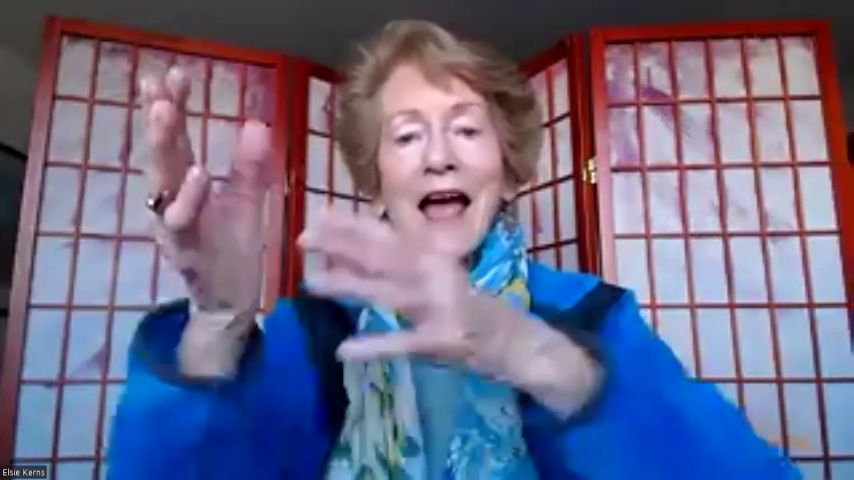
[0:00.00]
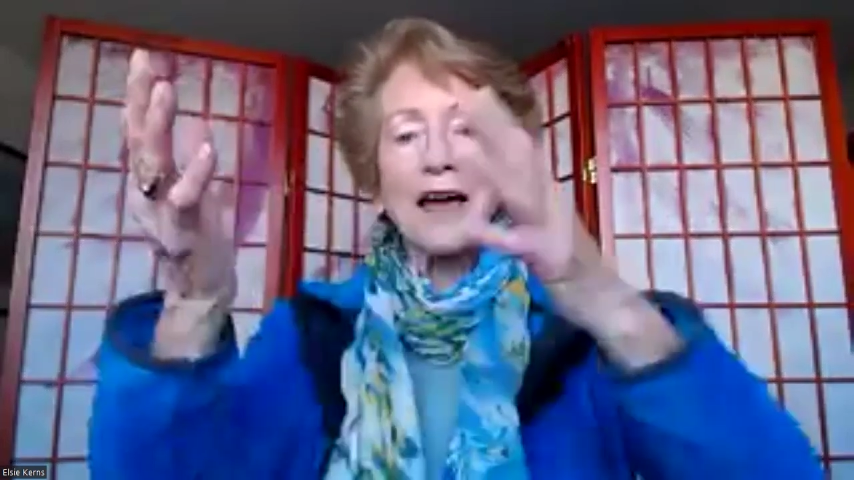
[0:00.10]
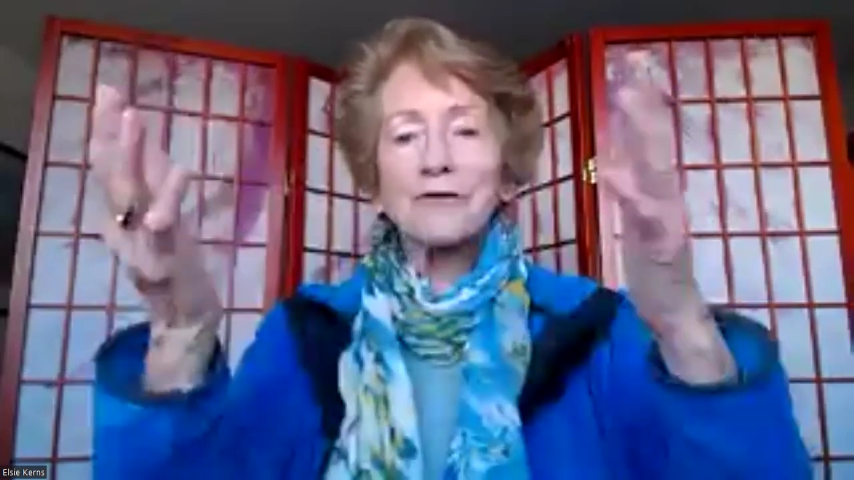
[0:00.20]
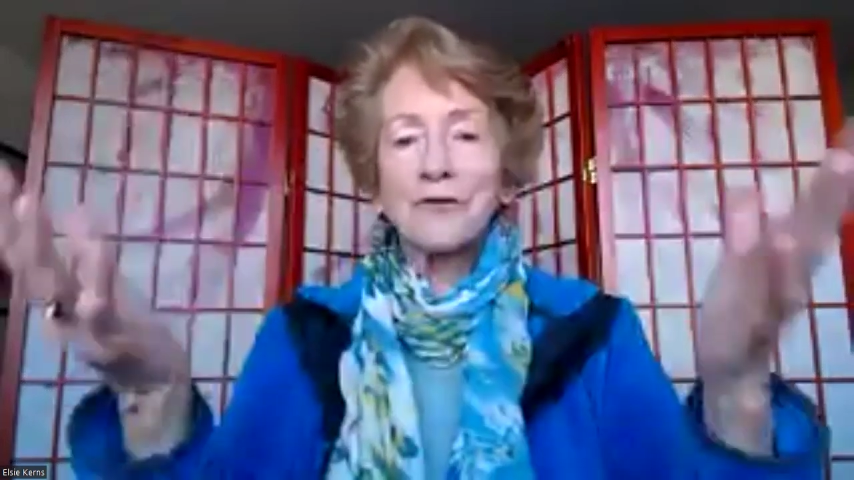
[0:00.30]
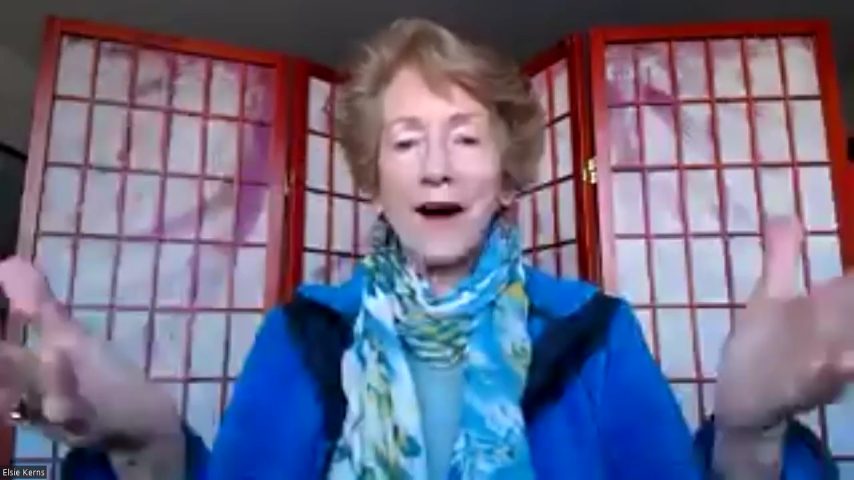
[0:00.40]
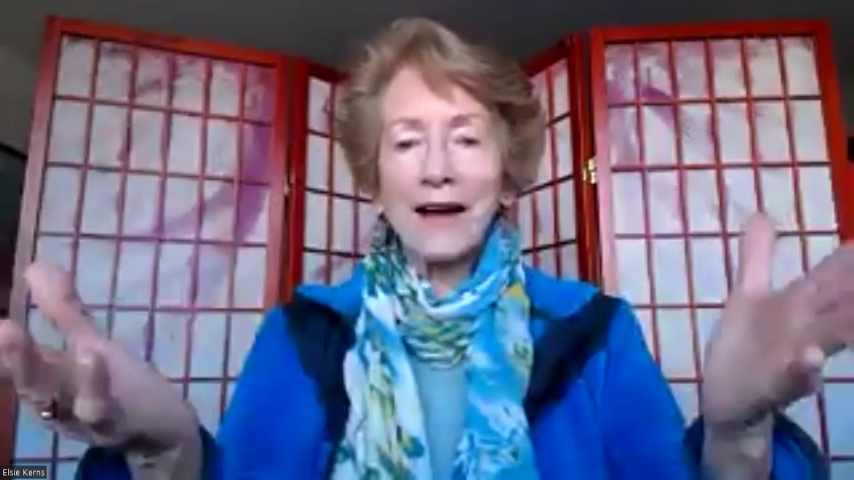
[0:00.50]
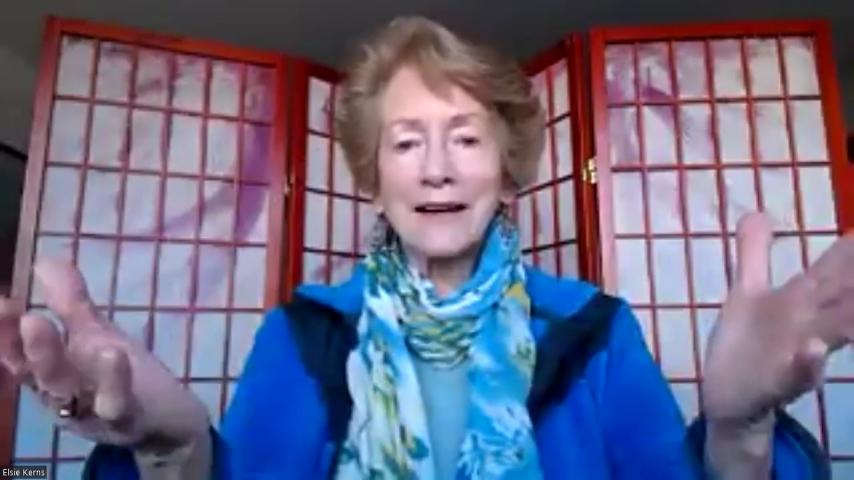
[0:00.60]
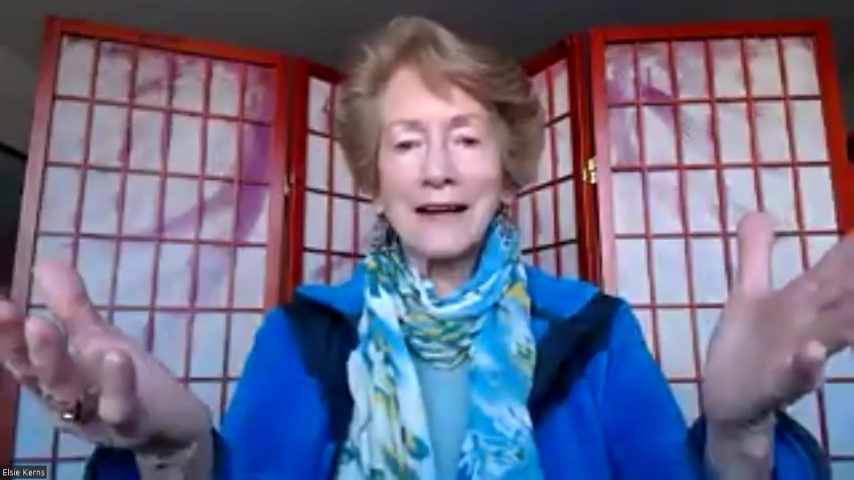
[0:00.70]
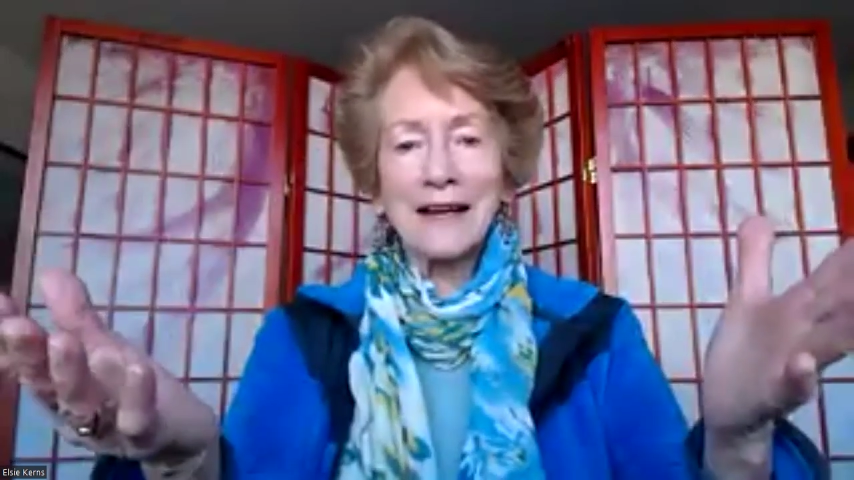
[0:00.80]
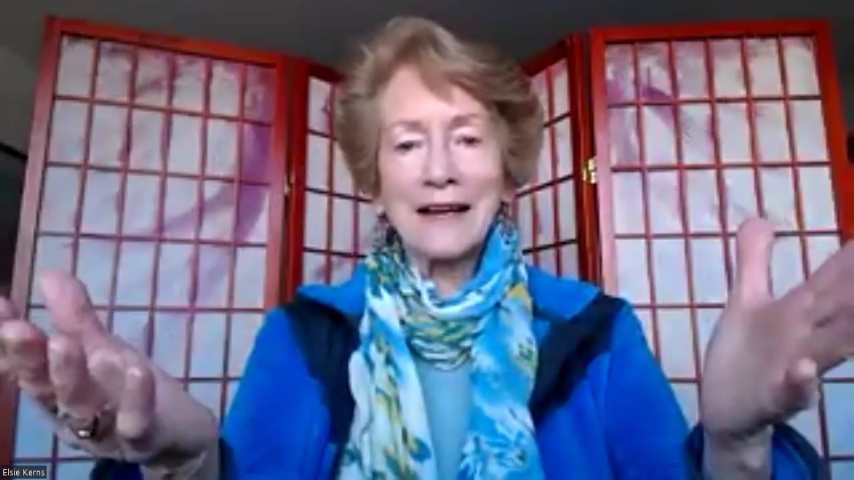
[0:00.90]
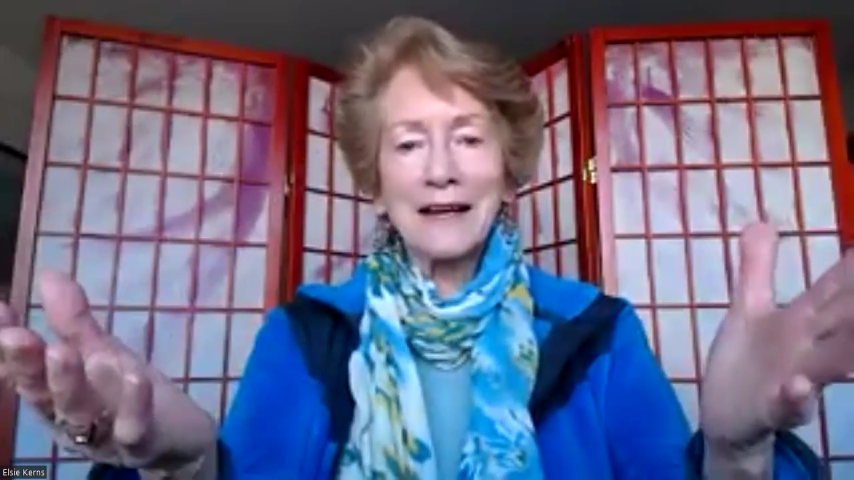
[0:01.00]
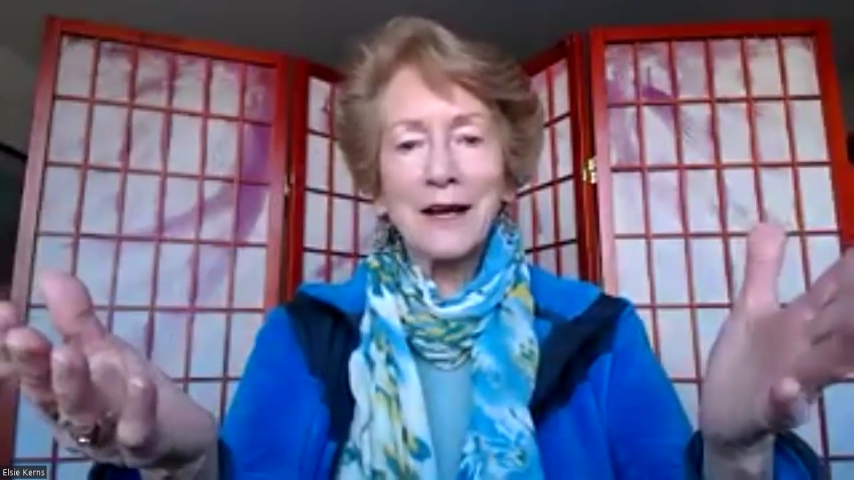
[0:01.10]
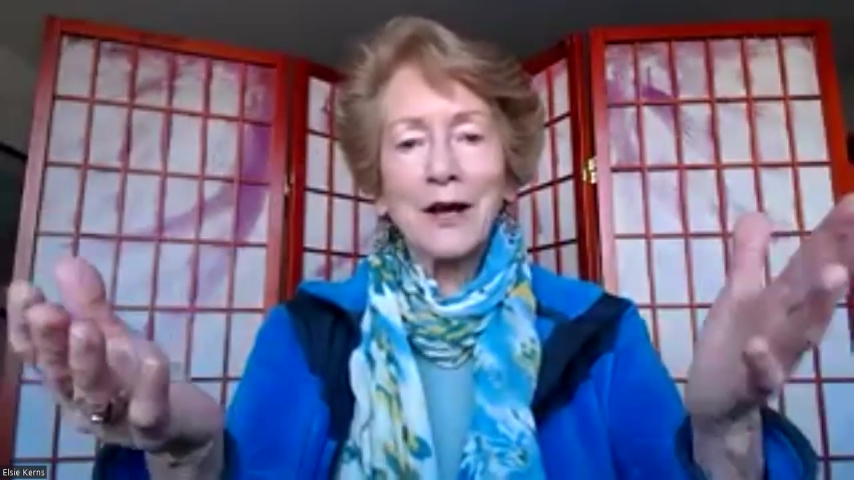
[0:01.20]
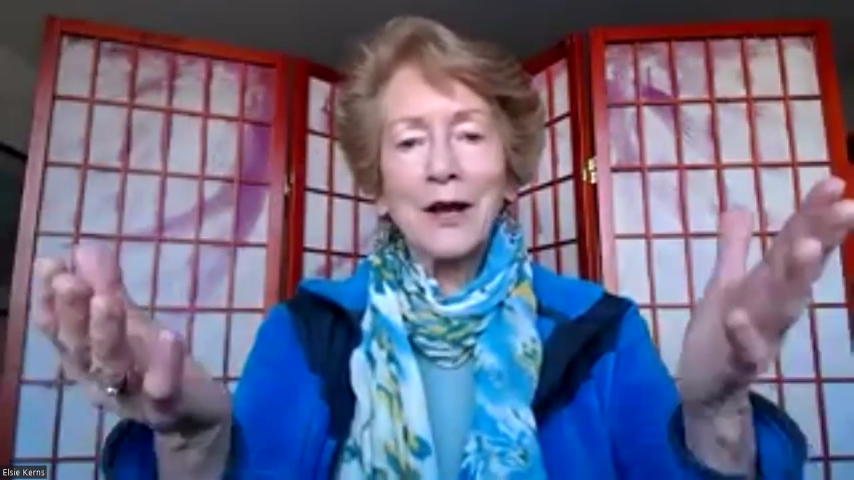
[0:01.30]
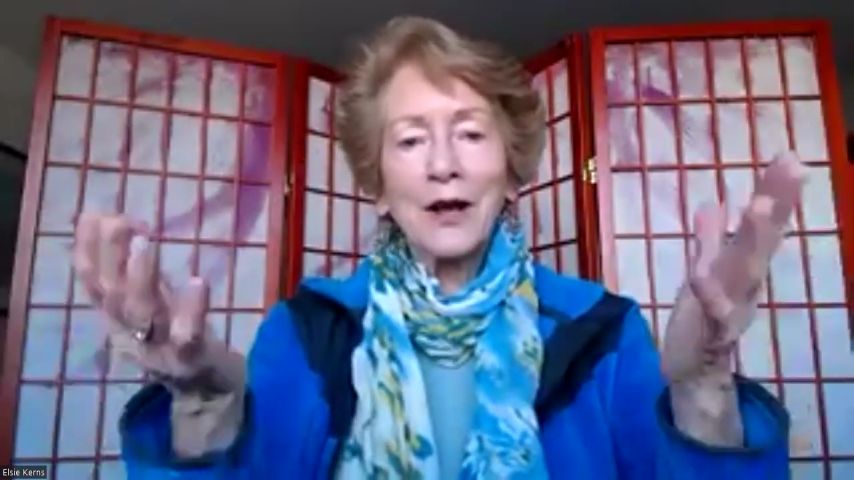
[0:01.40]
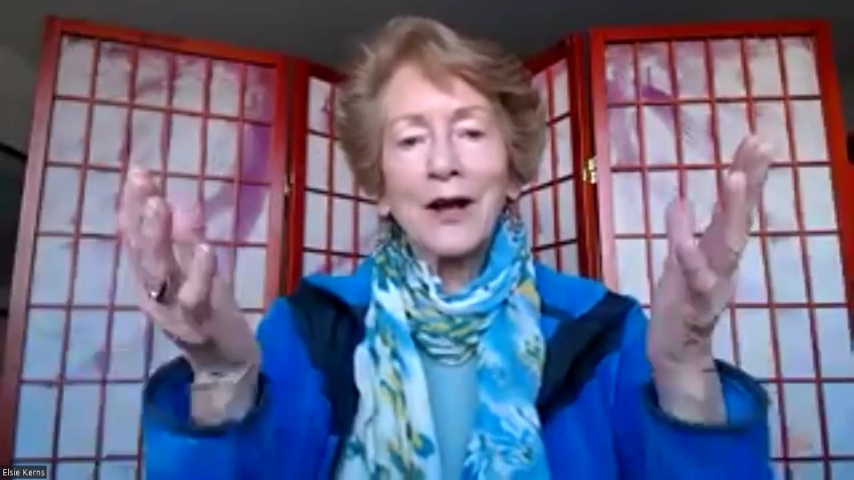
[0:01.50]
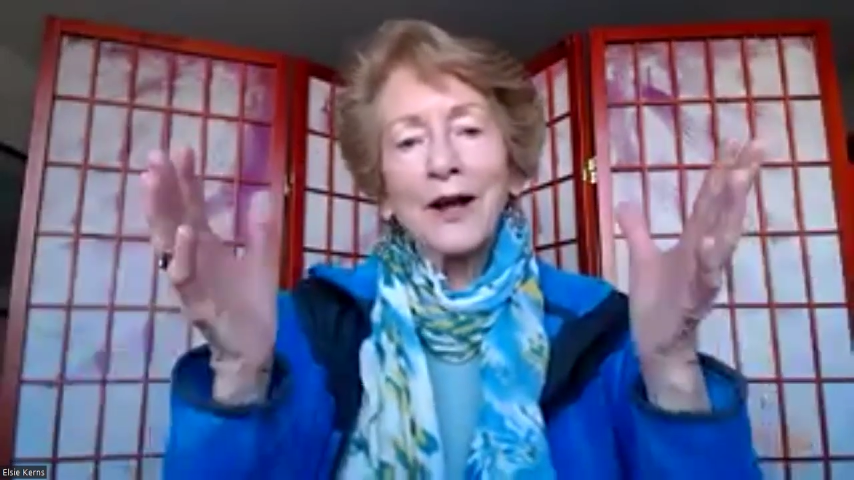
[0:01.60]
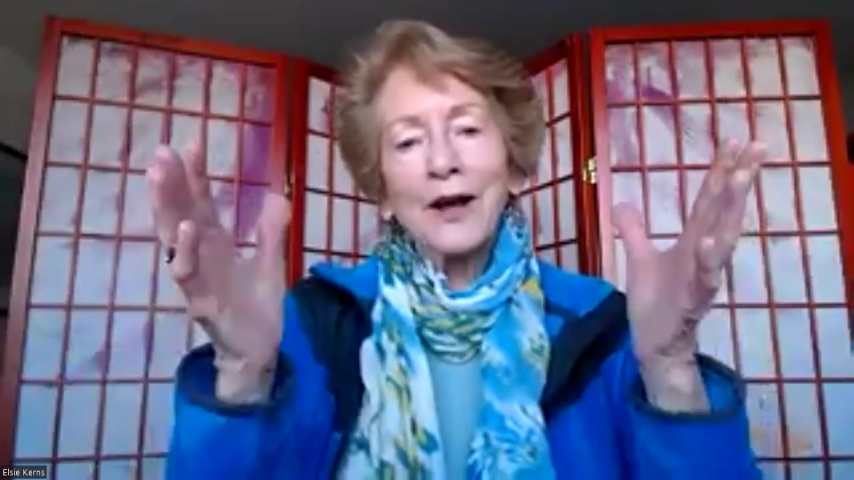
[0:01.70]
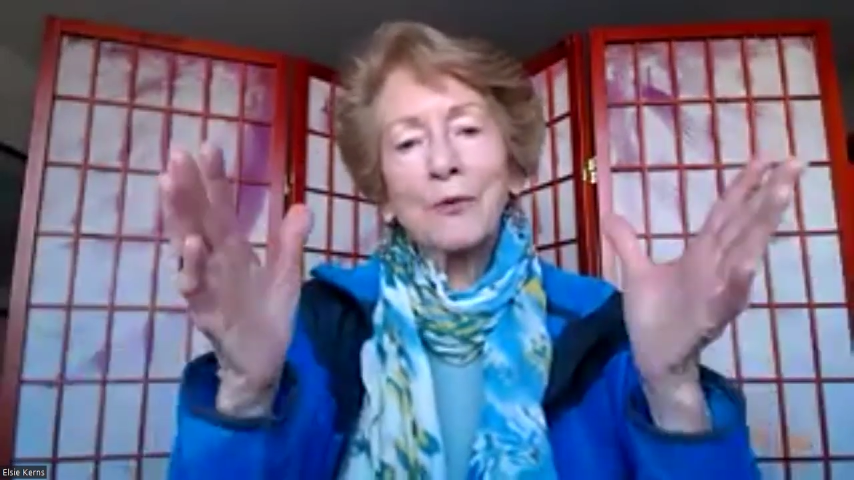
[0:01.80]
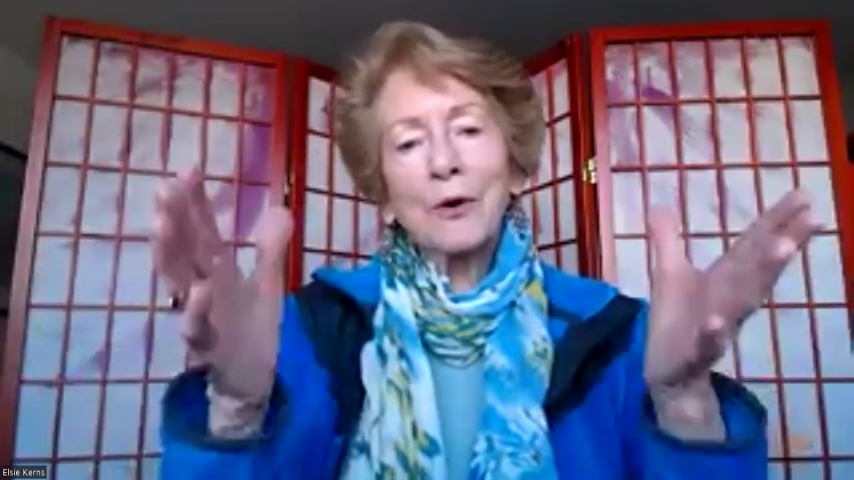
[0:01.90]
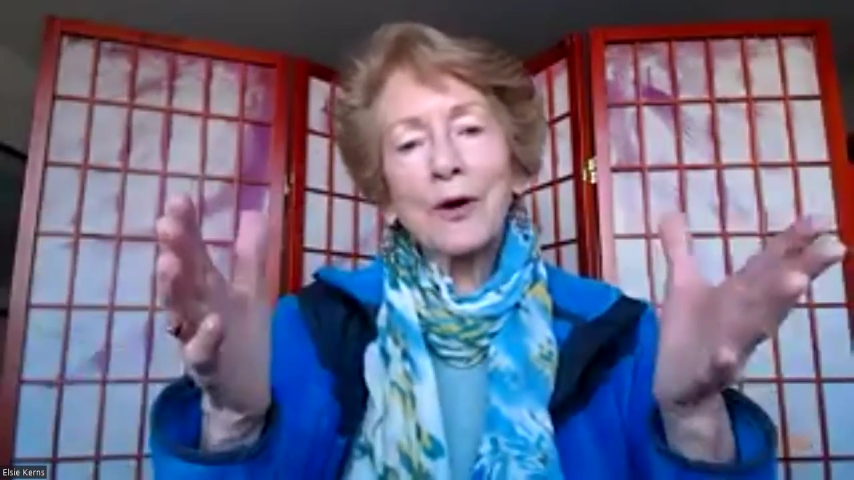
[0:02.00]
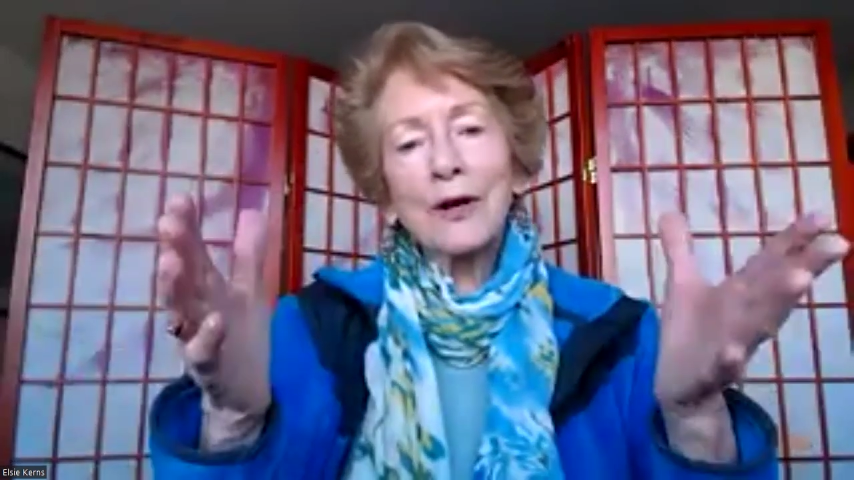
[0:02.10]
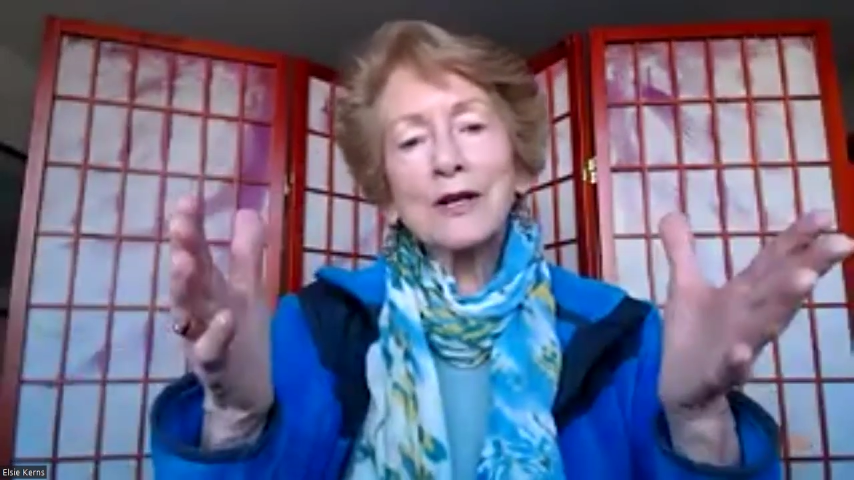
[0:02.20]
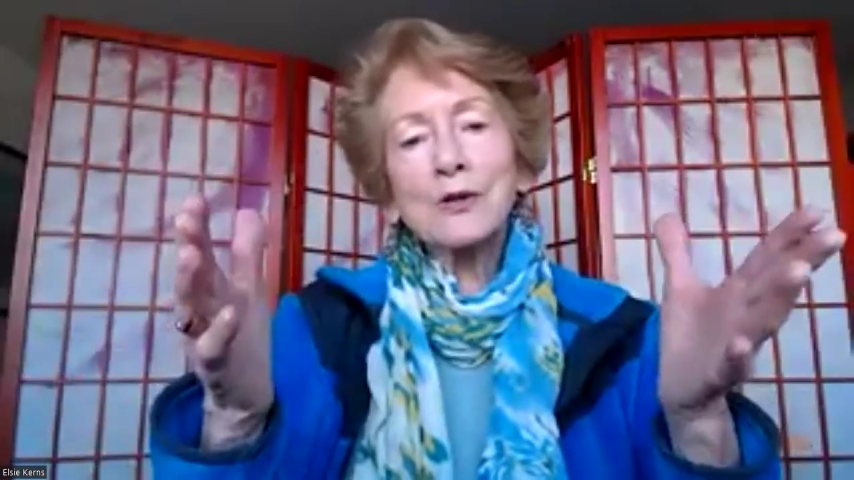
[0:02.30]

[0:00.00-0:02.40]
And finally, we're going to